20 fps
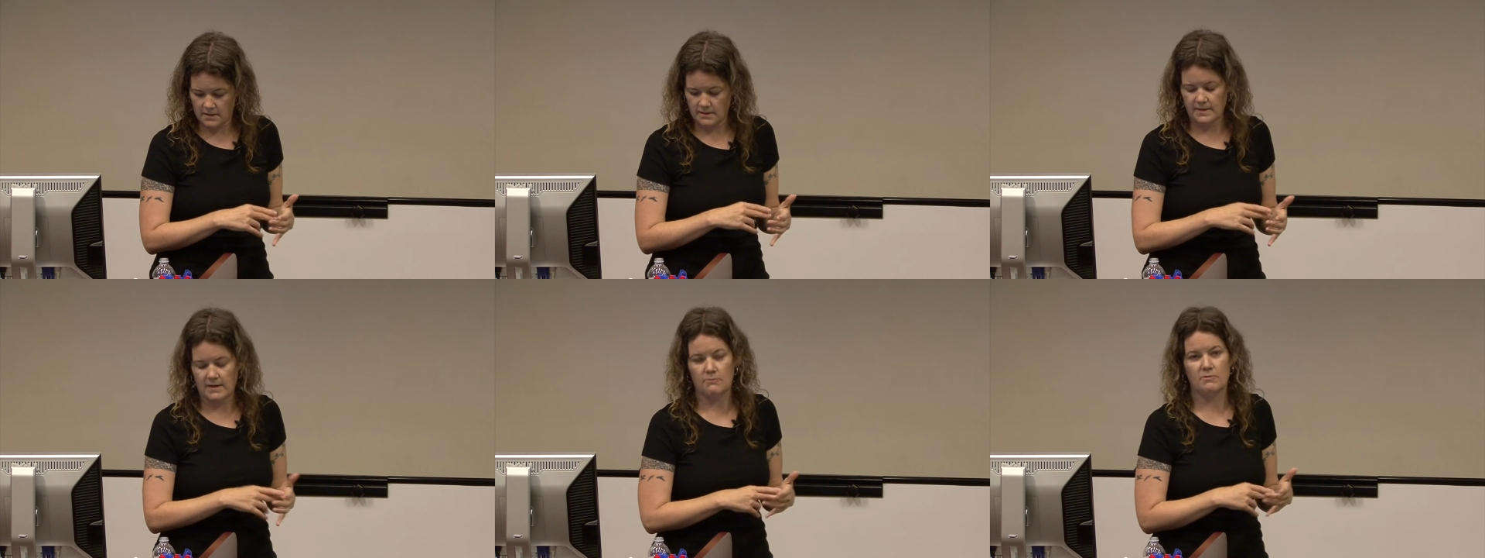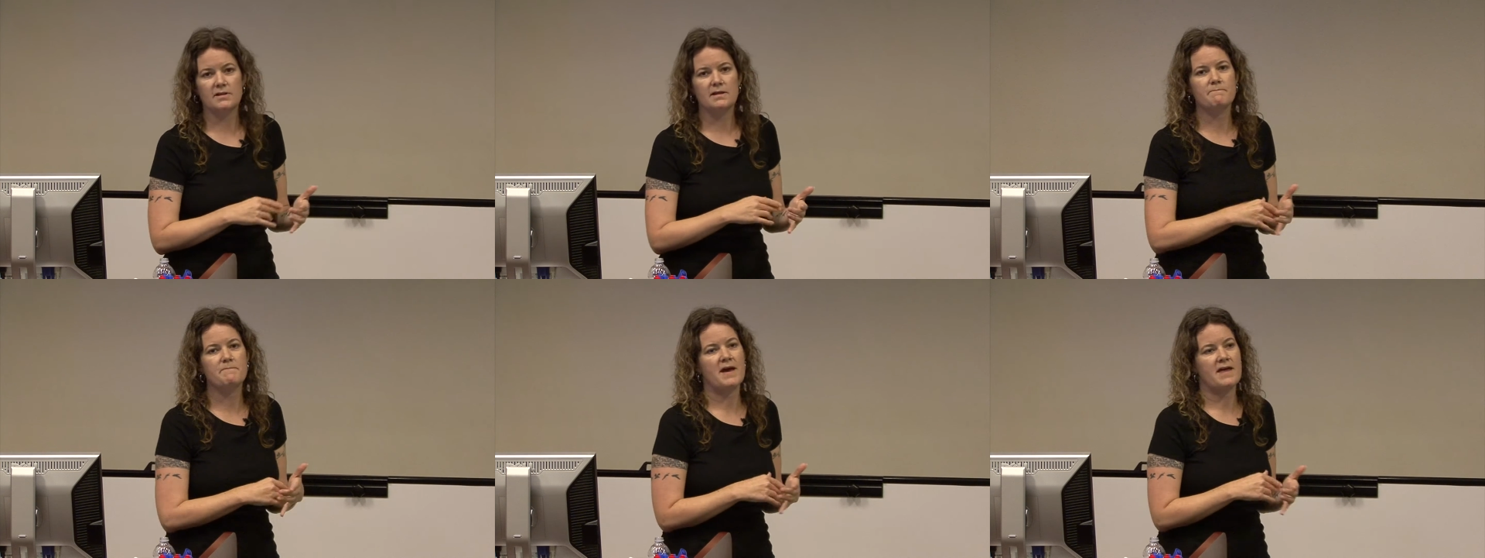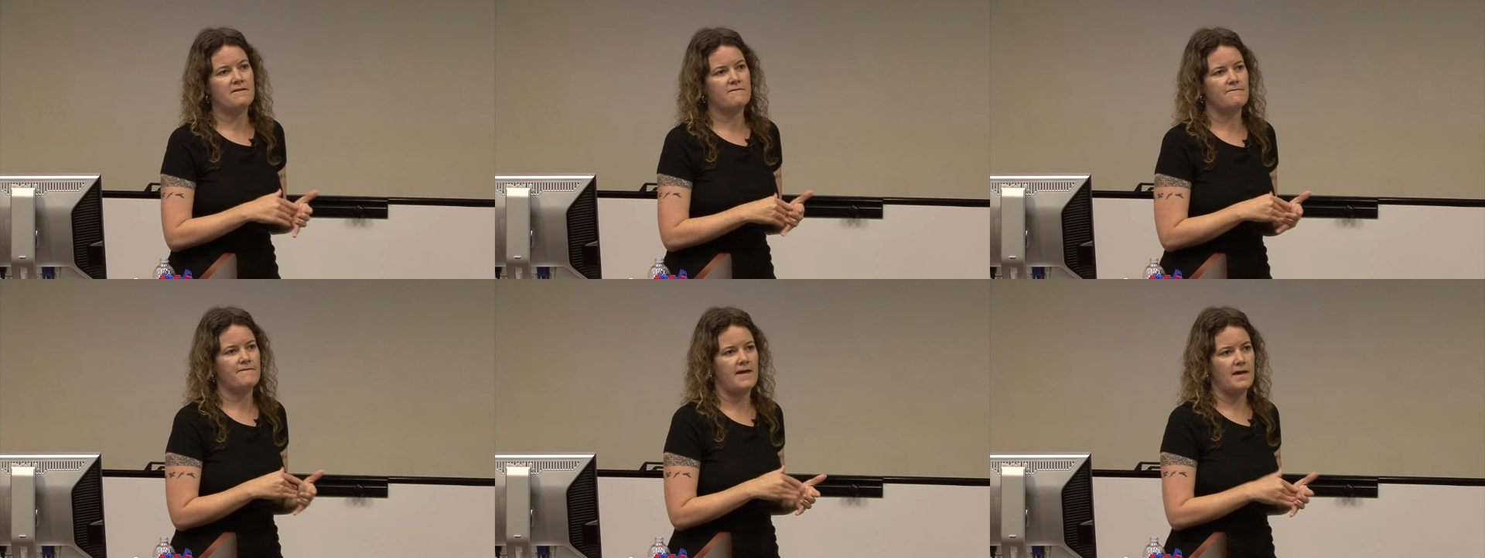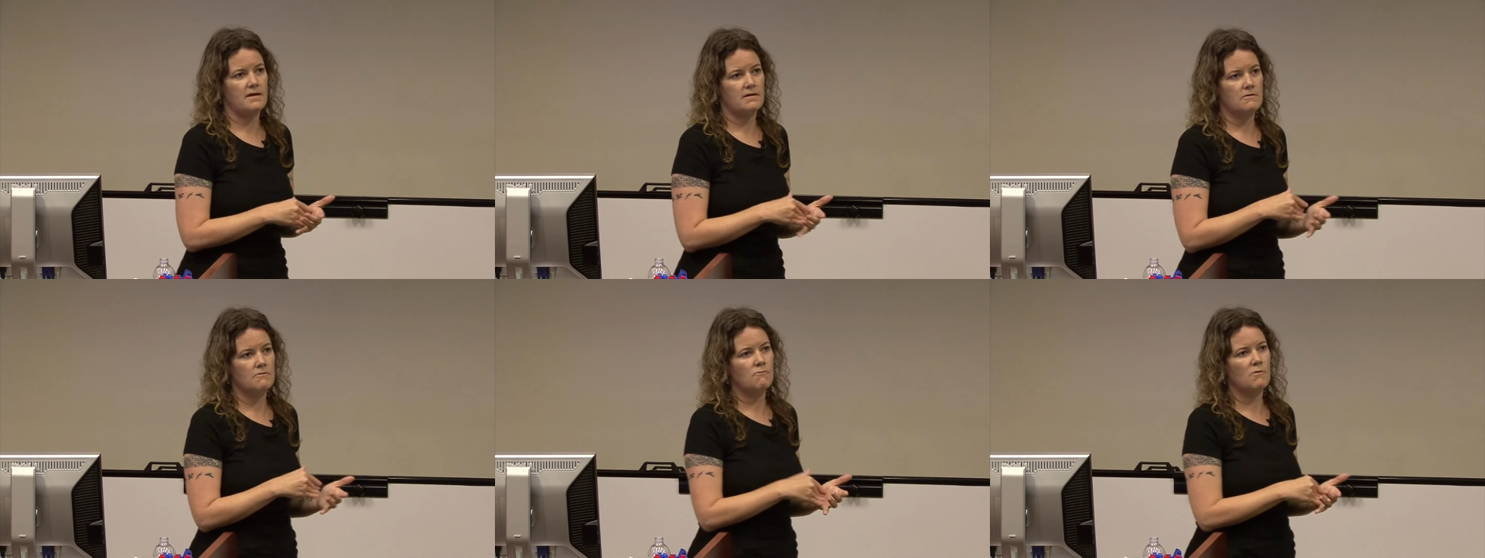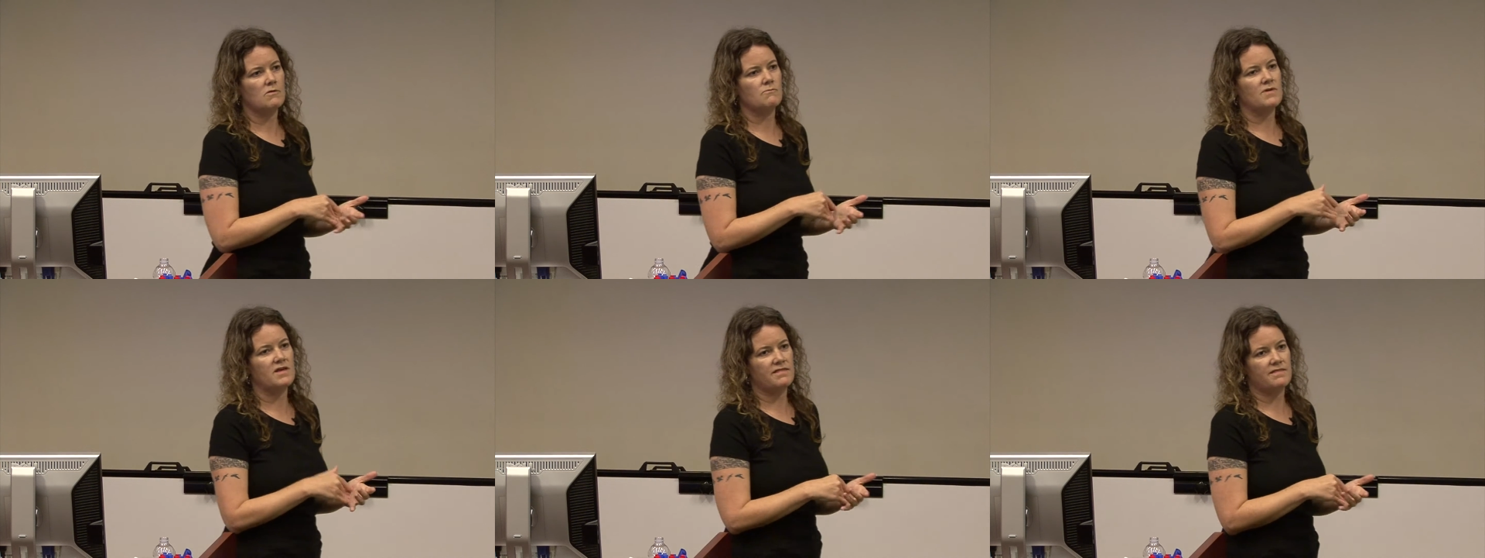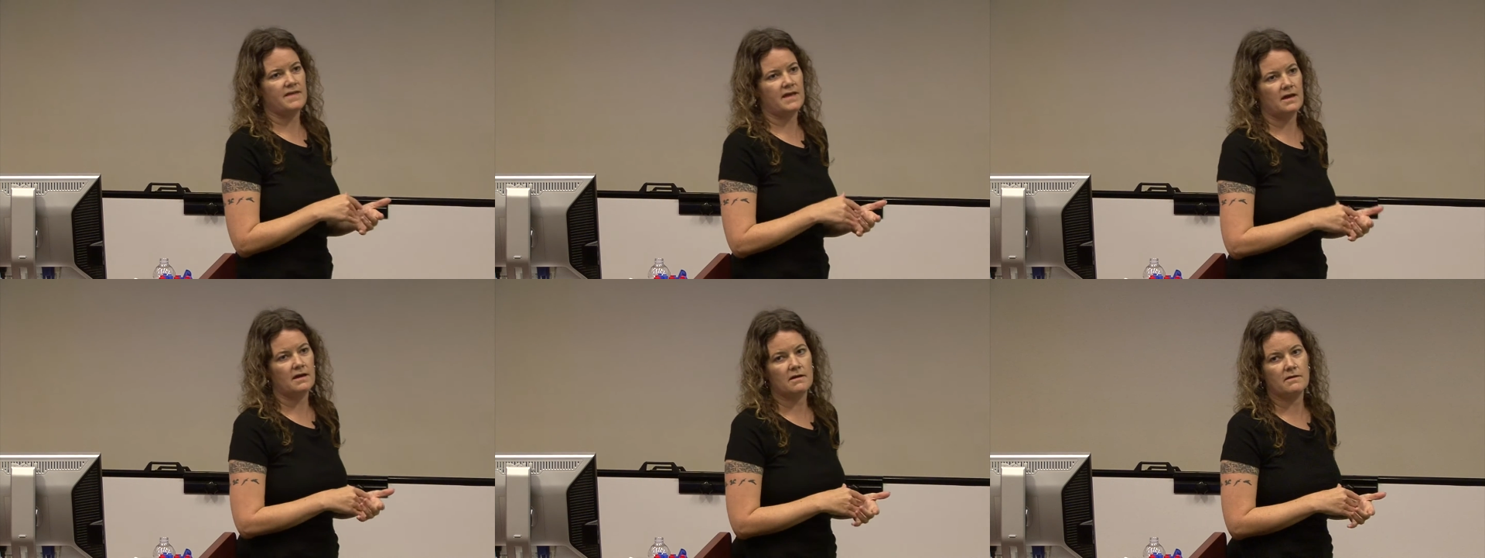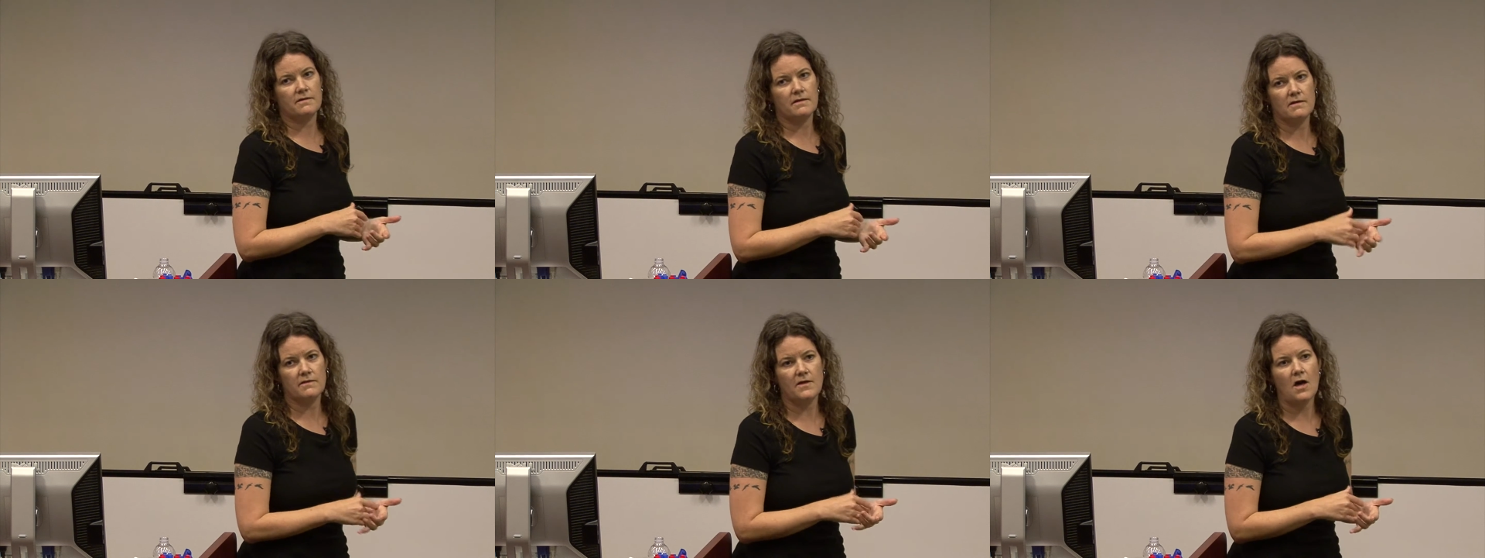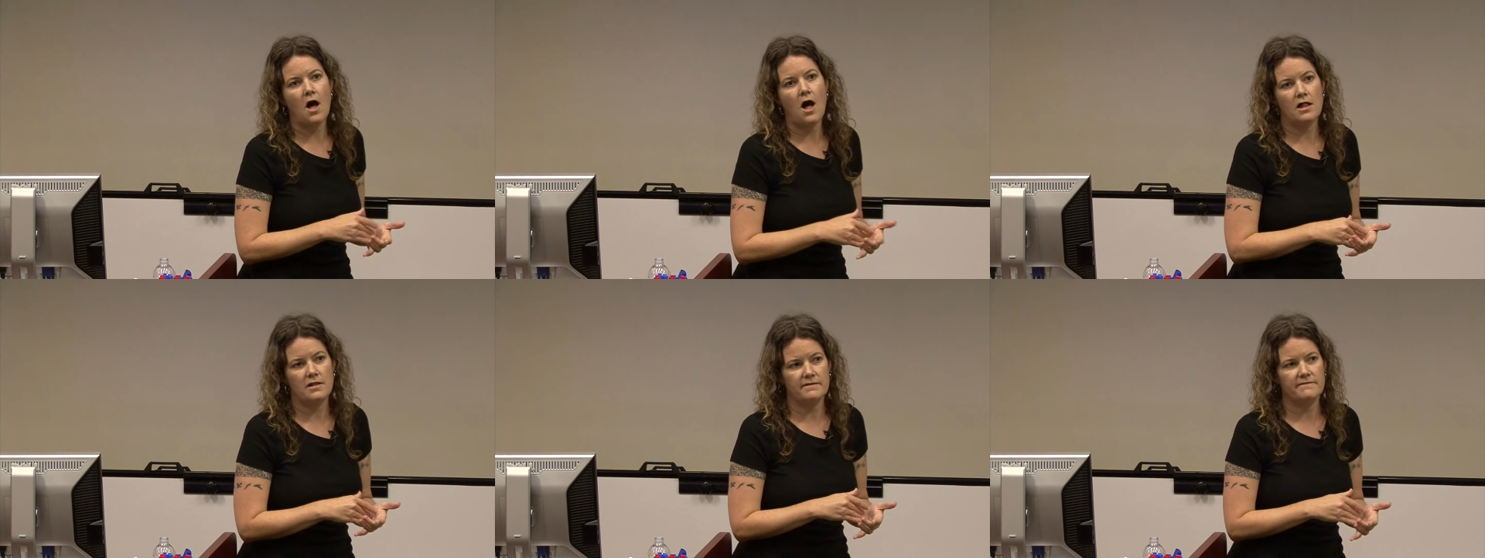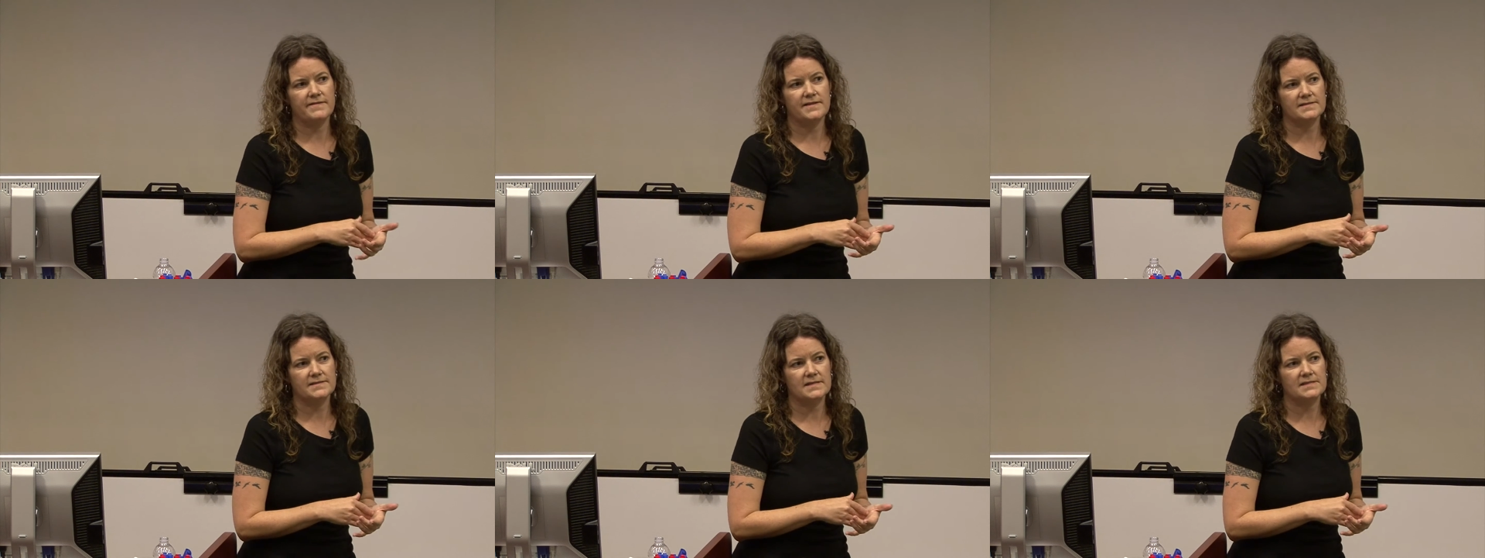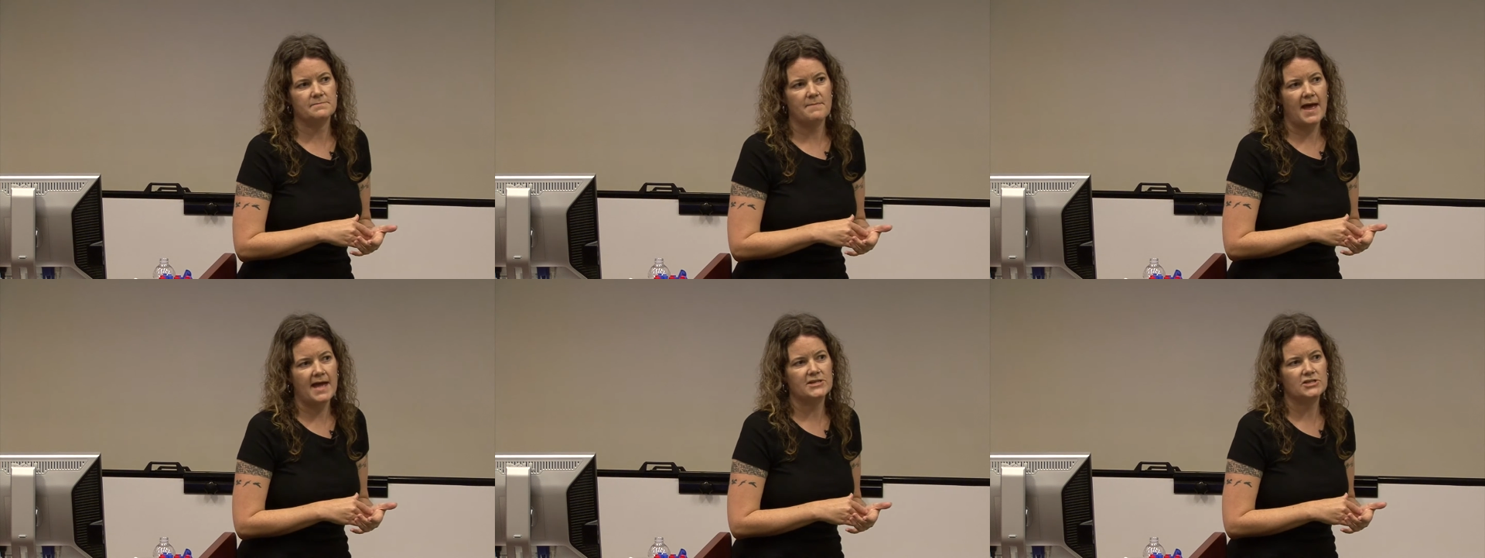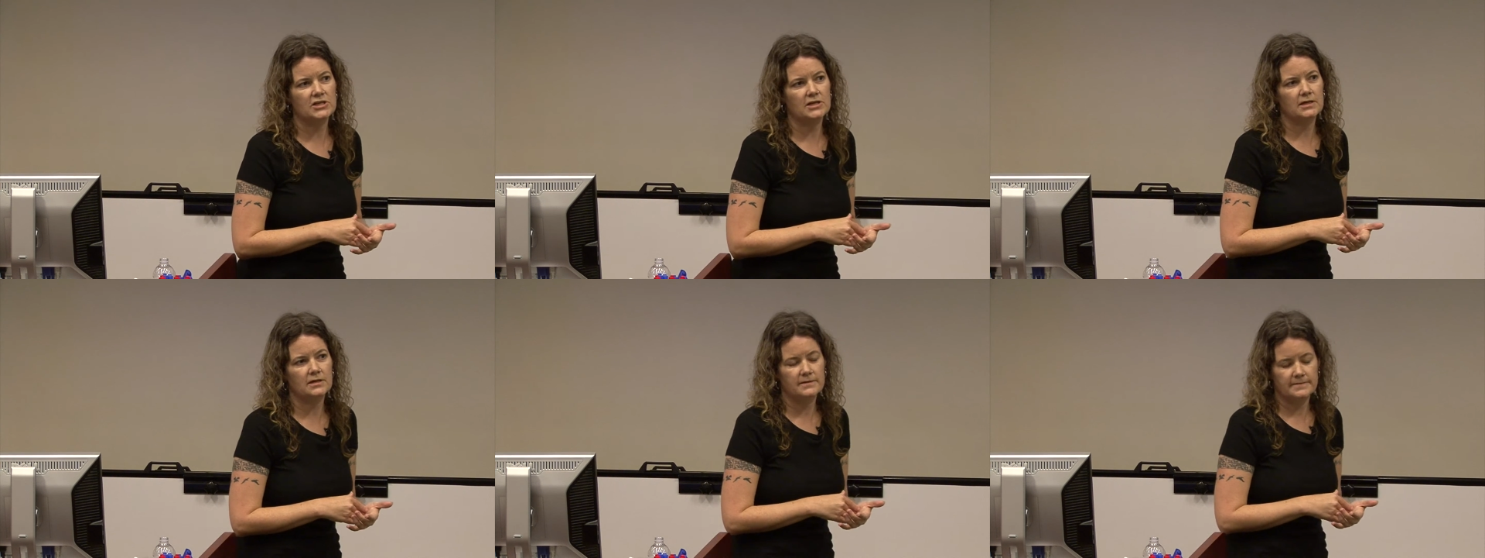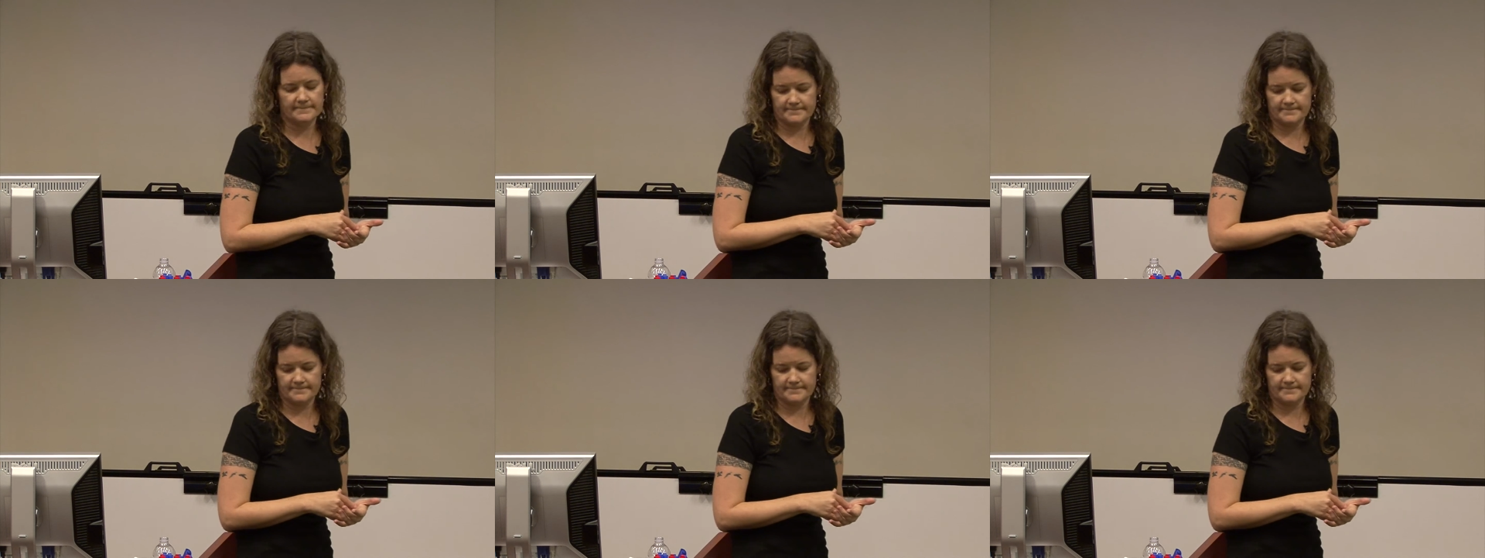they really benefit when we think that all of this is magic.